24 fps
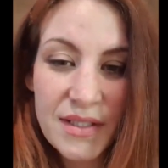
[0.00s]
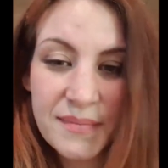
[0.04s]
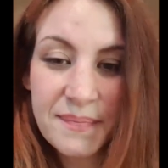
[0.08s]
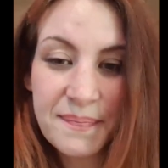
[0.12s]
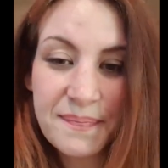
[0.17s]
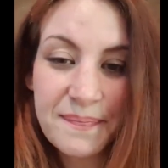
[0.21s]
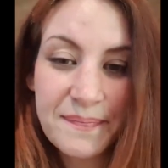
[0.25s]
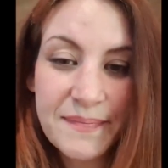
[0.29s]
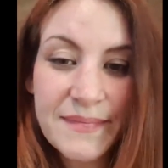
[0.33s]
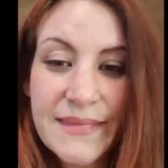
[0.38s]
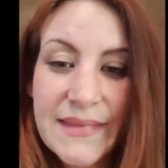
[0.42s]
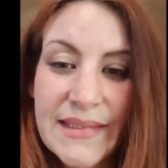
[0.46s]

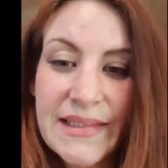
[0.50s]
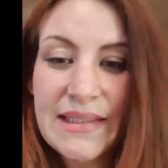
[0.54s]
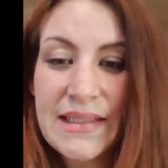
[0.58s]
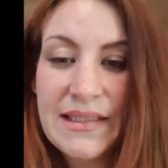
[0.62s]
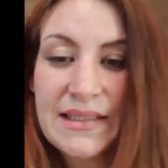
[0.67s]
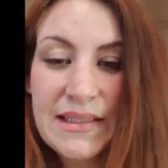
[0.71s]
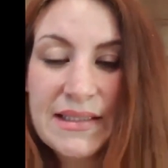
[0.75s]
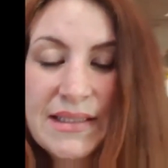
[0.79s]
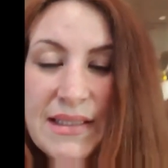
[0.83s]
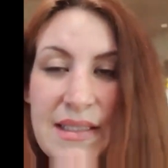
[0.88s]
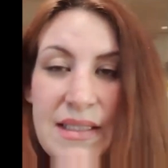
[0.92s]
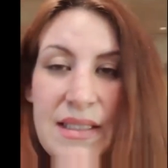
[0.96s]

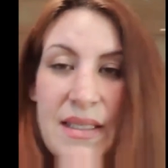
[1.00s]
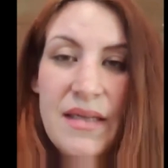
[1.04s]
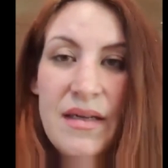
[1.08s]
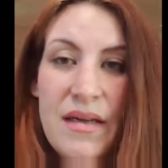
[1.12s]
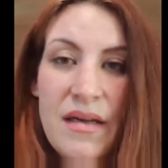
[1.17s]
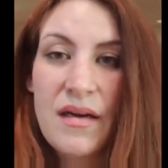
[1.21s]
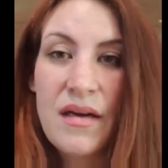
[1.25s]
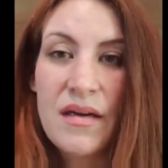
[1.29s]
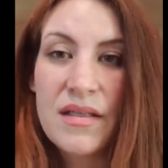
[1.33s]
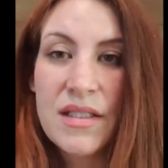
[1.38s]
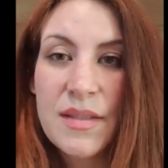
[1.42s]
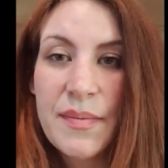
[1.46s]

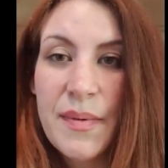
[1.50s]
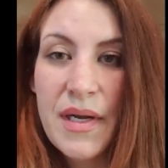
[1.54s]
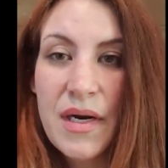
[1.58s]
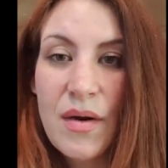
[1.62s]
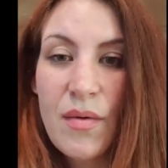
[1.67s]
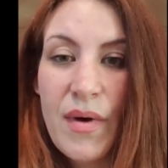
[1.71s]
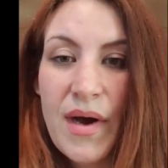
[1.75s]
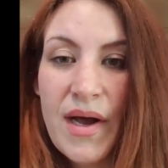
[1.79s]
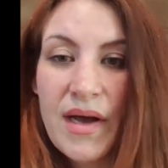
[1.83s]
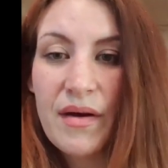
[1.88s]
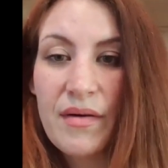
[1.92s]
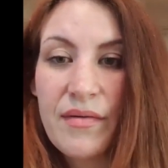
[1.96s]
It's been a
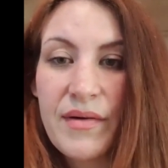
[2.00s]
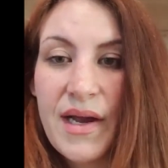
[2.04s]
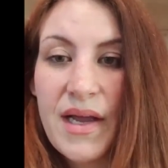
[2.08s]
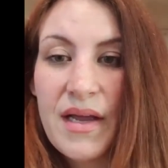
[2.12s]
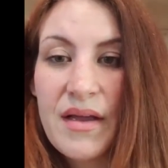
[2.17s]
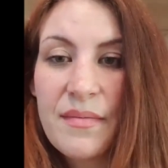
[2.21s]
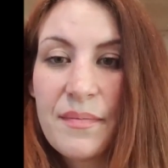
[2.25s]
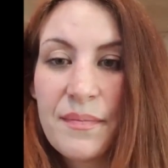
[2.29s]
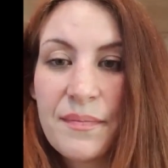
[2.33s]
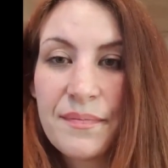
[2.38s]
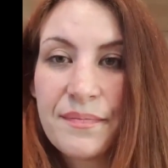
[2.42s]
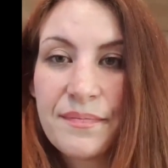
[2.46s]
while,
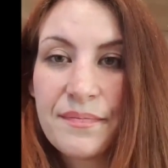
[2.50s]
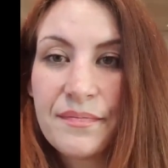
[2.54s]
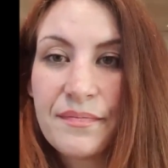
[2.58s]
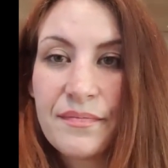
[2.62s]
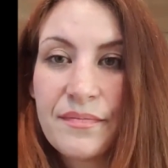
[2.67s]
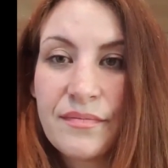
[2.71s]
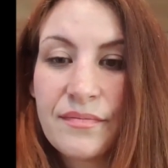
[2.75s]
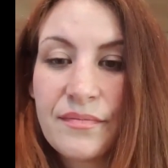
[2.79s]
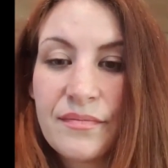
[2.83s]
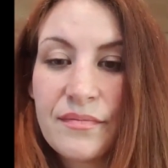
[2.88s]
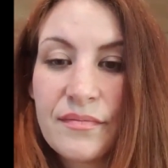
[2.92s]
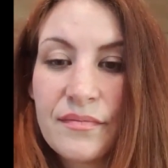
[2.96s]
right?
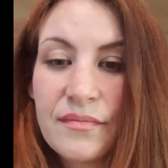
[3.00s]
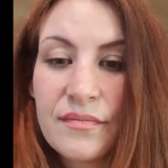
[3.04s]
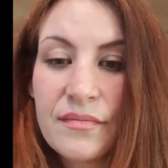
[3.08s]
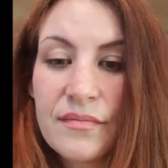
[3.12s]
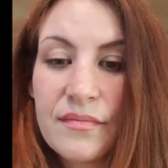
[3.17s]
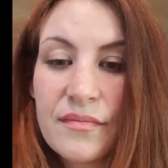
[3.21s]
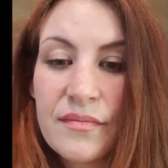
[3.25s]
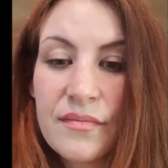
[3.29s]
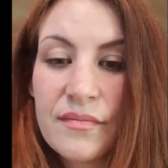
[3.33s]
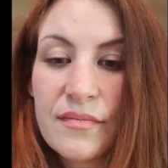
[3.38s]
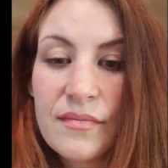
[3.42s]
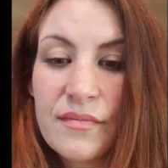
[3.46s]

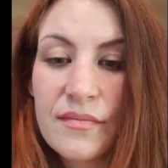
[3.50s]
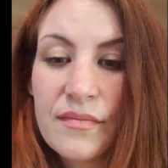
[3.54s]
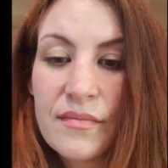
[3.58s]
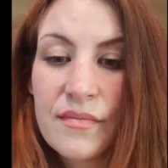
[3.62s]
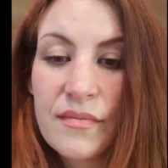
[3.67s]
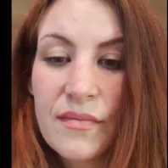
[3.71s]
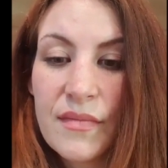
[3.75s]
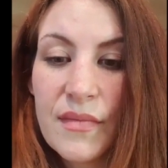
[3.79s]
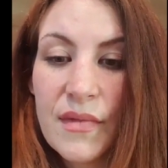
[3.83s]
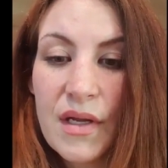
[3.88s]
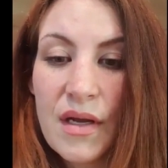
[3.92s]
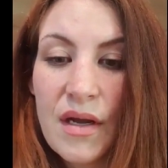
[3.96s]
I
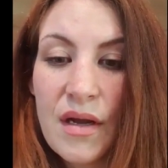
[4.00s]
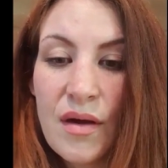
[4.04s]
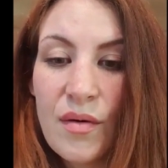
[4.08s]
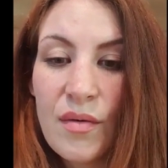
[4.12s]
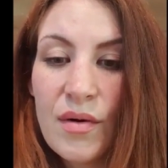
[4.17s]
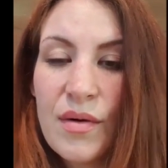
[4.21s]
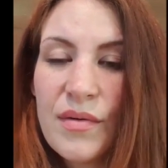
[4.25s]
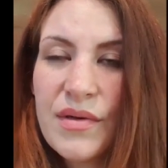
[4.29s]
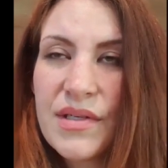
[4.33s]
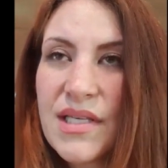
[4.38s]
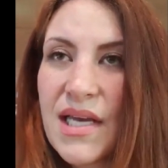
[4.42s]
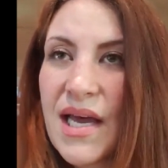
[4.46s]
don't
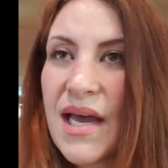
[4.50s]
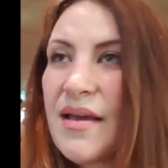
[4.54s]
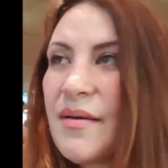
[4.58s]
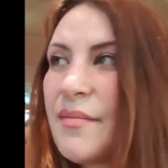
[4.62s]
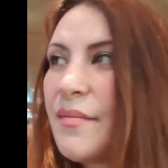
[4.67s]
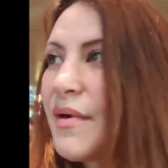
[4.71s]
know what time.